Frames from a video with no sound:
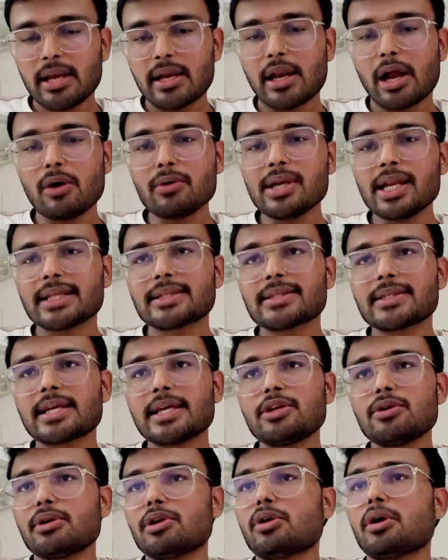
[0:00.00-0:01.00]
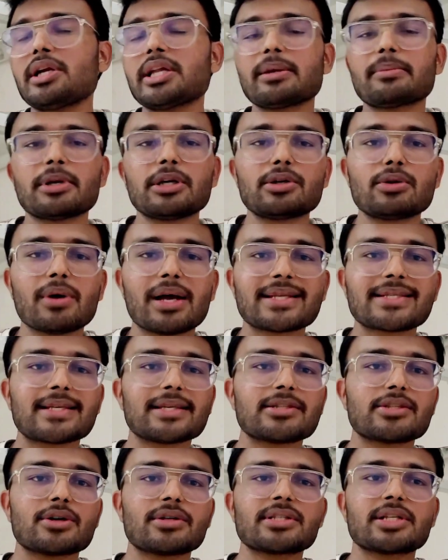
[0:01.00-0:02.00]
Now, let's say you're not able to
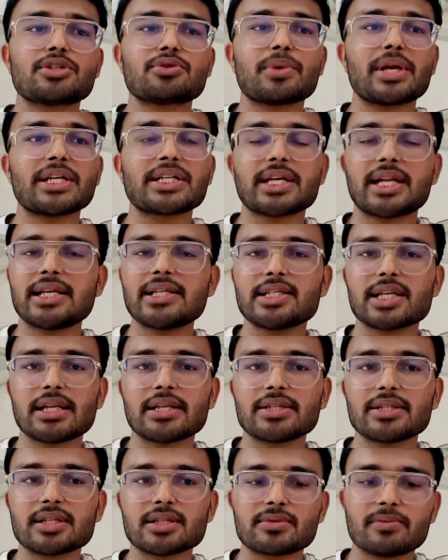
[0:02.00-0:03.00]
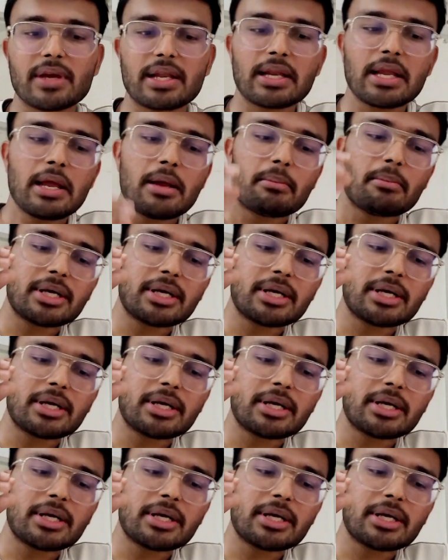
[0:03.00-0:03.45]
assess your situation and challenges well,